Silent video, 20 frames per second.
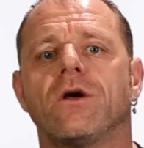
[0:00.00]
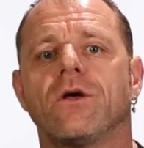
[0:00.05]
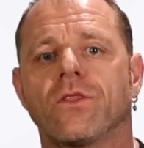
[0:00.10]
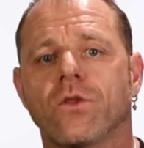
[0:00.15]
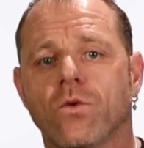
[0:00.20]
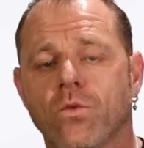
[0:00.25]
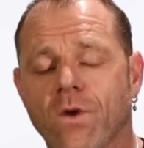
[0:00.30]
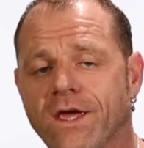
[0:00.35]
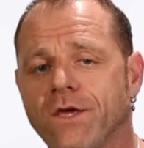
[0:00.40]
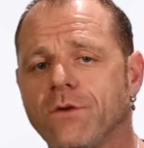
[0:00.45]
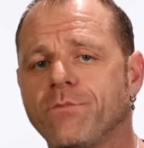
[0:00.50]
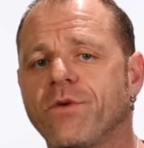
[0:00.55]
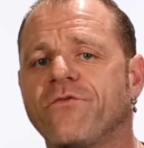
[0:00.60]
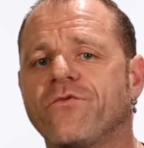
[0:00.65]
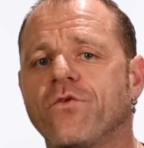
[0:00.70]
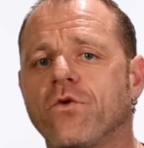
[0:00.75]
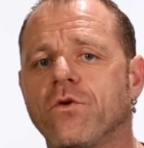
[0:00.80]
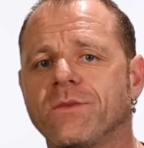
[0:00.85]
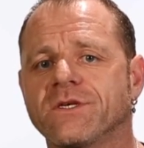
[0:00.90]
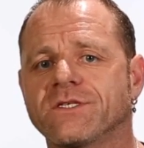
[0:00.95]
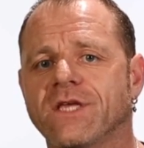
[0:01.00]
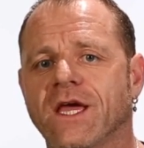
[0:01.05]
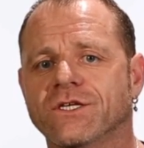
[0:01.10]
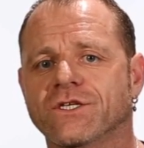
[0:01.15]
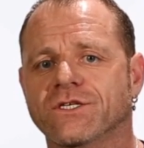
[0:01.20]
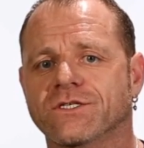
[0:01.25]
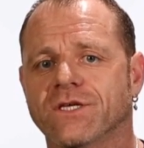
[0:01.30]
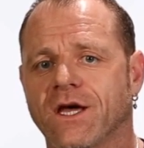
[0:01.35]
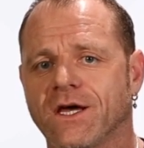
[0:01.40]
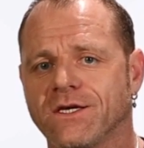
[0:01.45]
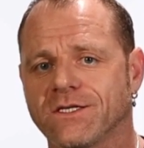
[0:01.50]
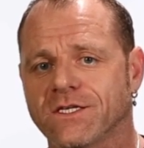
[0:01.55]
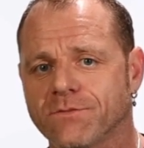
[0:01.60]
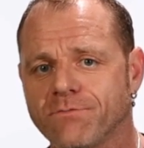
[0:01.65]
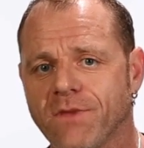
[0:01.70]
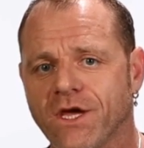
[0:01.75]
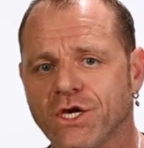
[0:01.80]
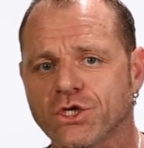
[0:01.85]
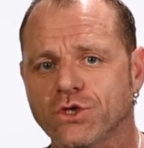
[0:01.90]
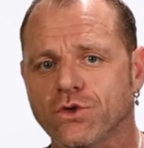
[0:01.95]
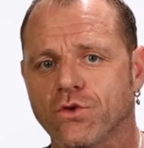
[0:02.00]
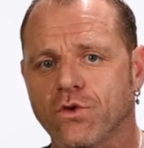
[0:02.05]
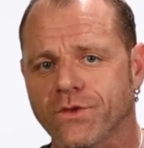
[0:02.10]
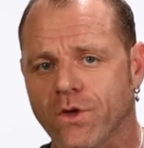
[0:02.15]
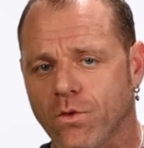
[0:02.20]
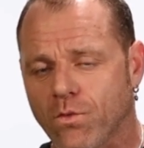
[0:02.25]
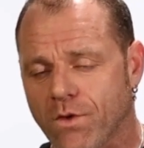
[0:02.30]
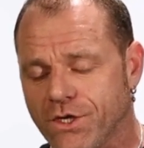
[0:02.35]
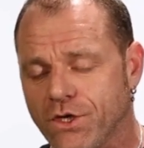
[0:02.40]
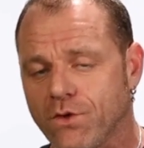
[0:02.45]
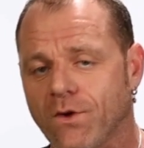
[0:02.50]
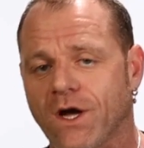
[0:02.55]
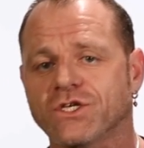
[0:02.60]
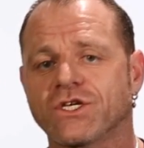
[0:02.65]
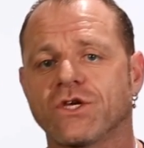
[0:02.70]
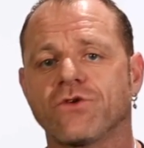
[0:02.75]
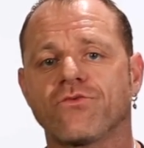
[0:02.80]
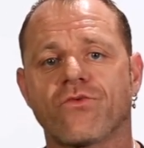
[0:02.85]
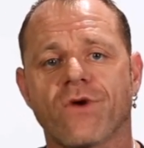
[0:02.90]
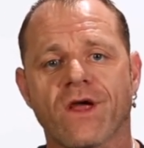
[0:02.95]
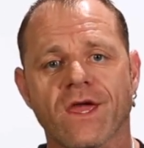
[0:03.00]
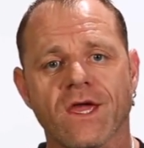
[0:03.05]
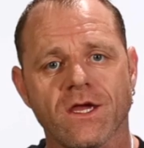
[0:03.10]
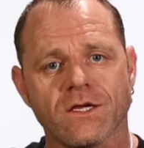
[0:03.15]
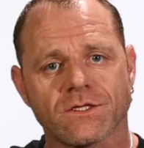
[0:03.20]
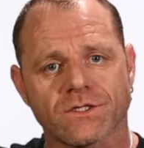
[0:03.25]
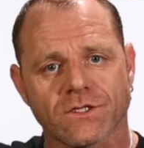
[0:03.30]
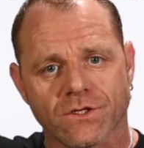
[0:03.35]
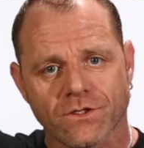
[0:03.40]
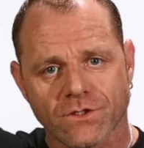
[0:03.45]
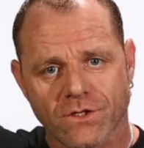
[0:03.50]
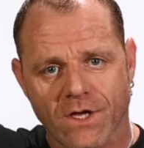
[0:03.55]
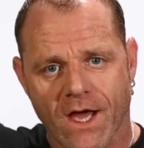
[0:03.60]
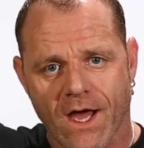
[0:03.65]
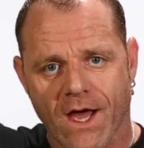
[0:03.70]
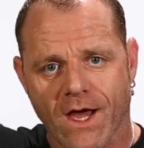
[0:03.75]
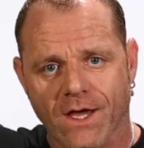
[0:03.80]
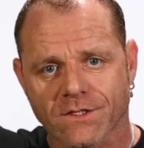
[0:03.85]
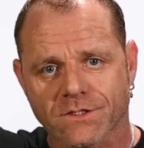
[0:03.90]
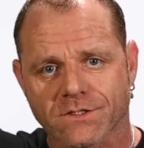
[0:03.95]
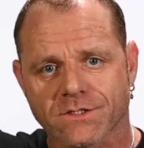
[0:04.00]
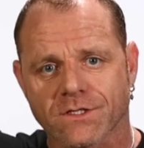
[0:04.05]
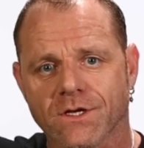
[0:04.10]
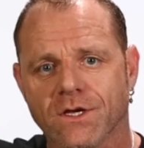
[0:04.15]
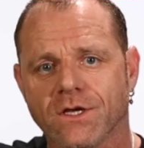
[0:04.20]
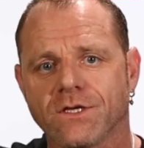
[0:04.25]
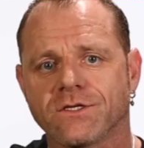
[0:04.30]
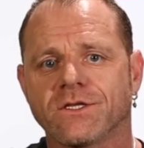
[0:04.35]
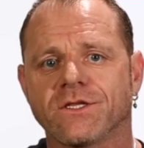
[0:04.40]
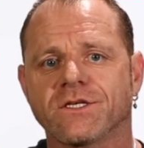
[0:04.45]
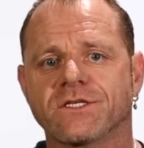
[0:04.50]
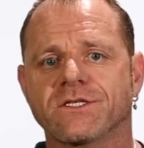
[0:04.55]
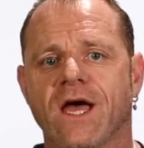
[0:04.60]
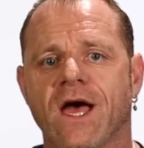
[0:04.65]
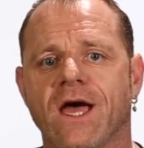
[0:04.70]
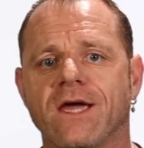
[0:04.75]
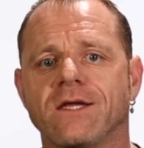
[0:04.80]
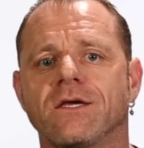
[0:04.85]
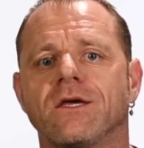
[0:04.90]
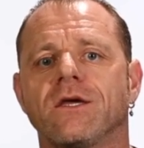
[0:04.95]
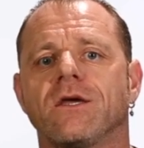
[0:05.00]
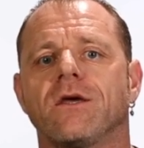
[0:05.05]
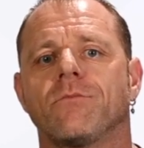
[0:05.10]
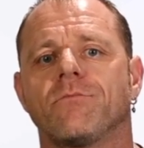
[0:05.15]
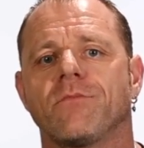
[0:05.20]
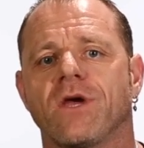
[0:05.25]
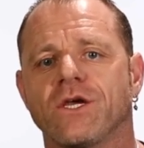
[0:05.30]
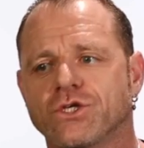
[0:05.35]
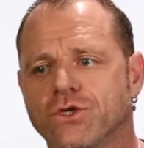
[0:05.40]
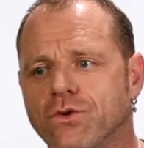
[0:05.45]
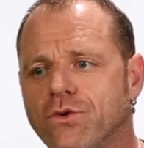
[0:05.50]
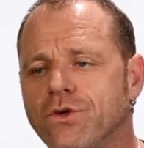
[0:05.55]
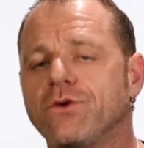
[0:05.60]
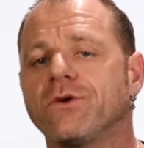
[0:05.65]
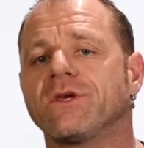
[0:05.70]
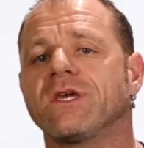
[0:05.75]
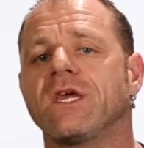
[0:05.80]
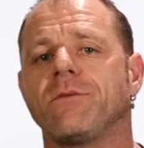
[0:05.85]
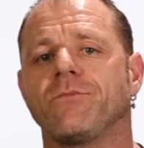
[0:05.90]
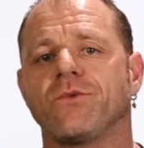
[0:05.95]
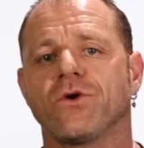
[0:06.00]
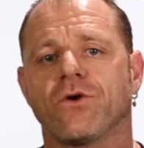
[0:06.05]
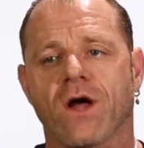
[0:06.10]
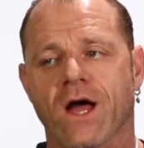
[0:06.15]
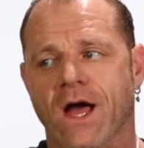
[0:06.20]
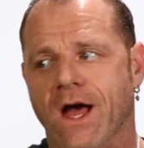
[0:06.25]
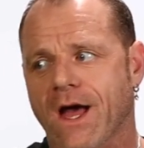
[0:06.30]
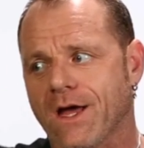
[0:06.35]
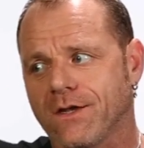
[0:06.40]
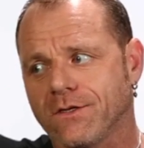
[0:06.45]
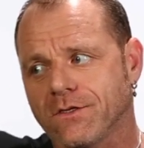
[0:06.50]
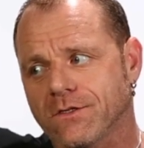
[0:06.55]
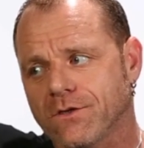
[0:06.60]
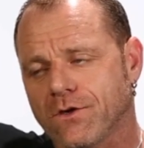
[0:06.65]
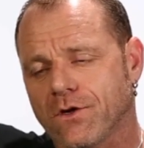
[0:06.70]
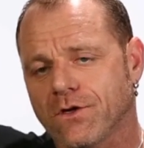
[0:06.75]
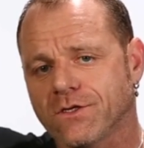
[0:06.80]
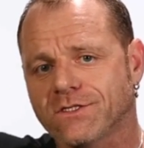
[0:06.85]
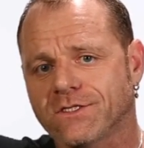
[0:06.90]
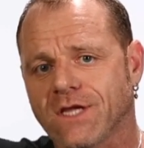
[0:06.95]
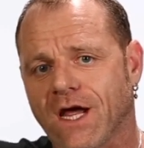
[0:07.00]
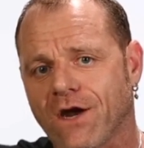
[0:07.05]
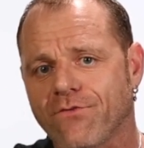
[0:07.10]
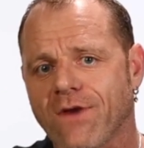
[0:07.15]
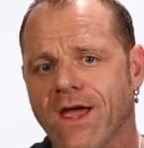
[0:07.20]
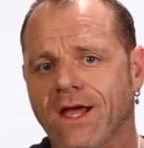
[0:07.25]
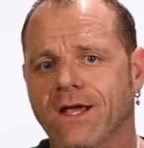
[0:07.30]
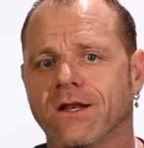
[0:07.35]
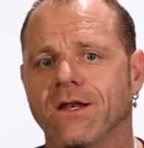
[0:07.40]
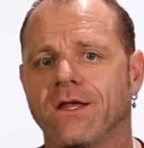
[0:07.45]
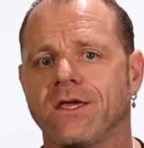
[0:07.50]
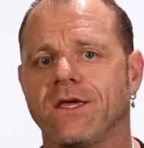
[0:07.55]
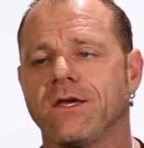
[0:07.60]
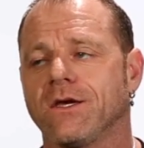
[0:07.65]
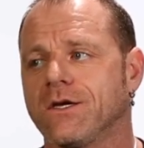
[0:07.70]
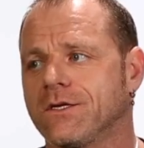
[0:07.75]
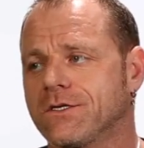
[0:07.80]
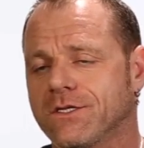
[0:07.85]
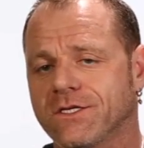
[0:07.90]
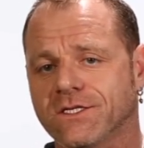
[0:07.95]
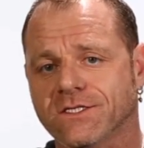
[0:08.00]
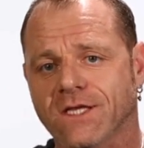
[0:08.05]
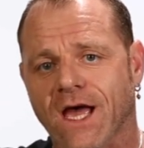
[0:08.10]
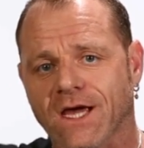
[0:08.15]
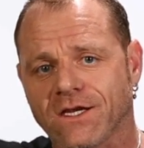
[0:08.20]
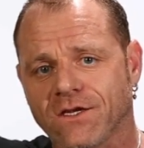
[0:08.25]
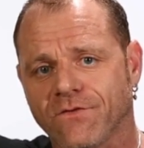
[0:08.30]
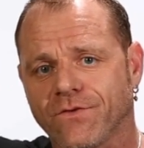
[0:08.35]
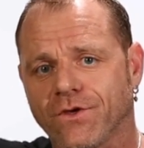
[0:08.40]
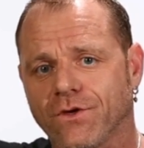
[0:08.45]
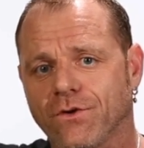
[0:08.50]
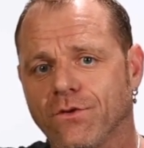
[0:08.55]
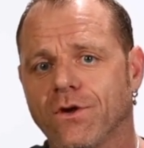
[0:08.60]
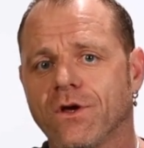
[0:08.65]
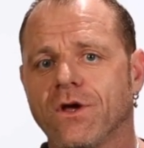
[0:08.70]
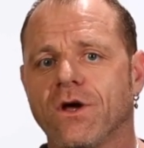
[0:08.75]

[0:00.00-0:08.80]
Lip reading: The way you perform this exercise is make sure that when you actually raise your hands to the side, make sure you keep your hand directly to the side of you.